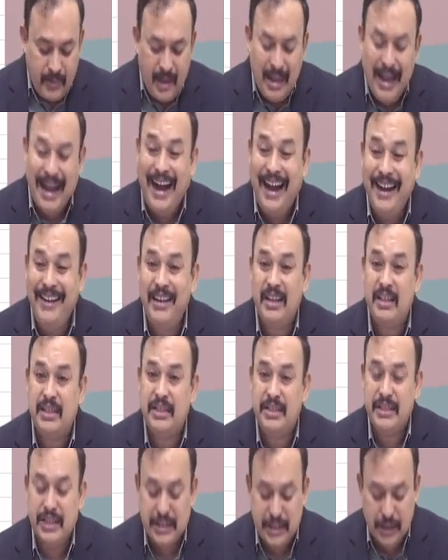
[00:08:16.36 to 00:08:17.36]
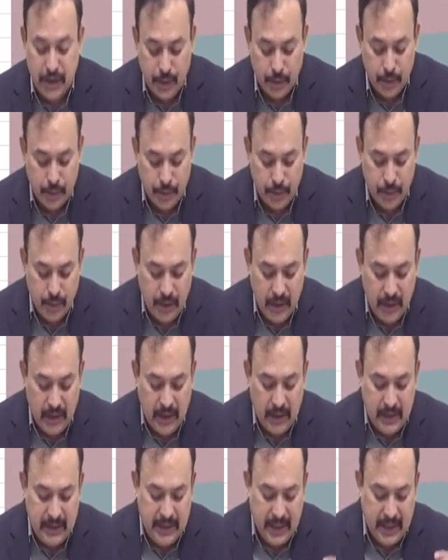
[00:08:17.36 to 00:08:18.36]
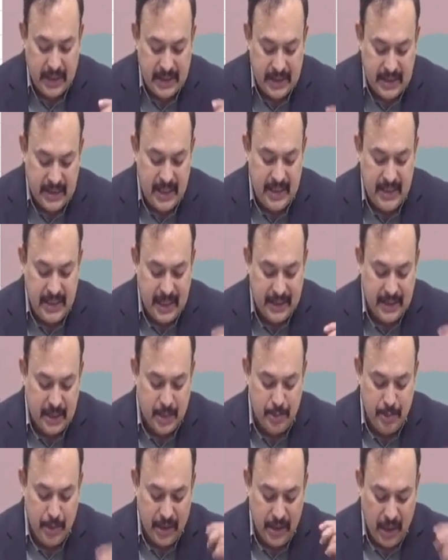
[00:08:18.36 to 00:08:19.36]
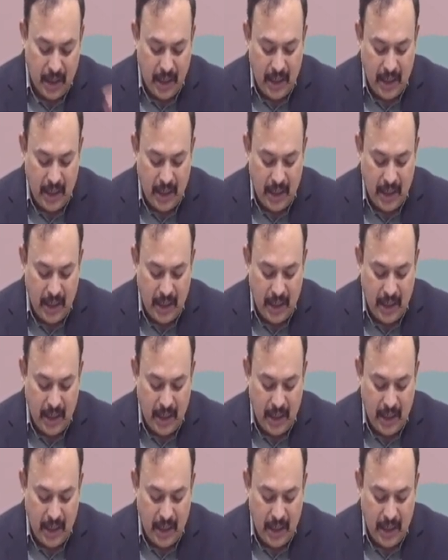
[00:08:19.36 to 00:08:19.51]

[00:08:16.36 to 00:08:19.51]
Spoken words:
under 62, the said assessment